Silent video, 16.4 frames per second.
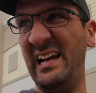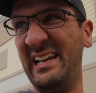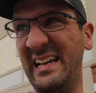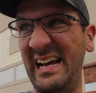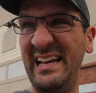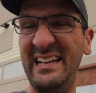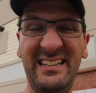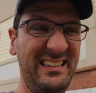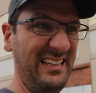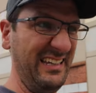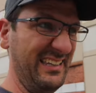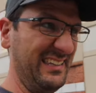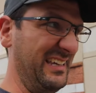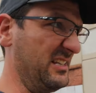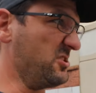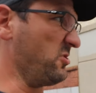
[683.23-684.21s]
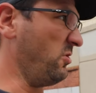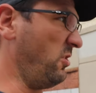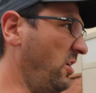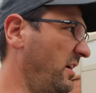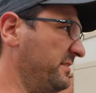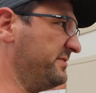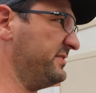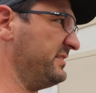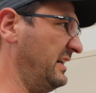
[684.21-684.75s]
I kind of like that you're
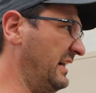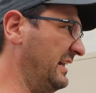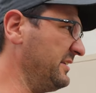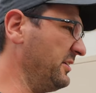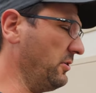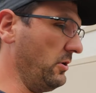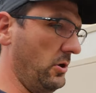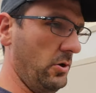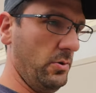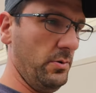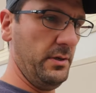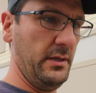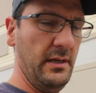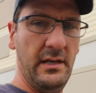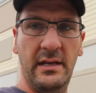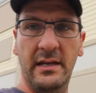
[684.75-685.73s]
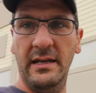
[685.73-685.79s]
off on your own